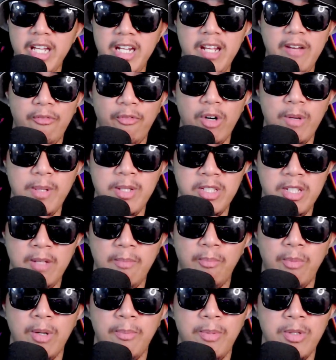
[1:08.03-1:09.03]

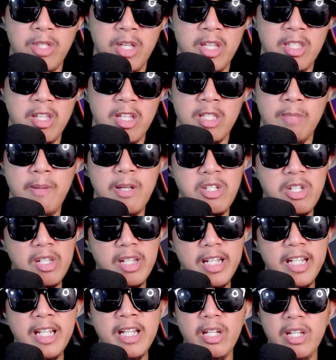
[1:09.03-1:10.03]
informative purposes,
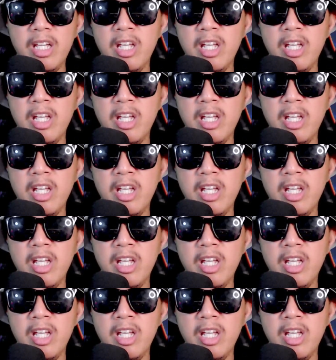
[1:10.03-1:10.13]
especially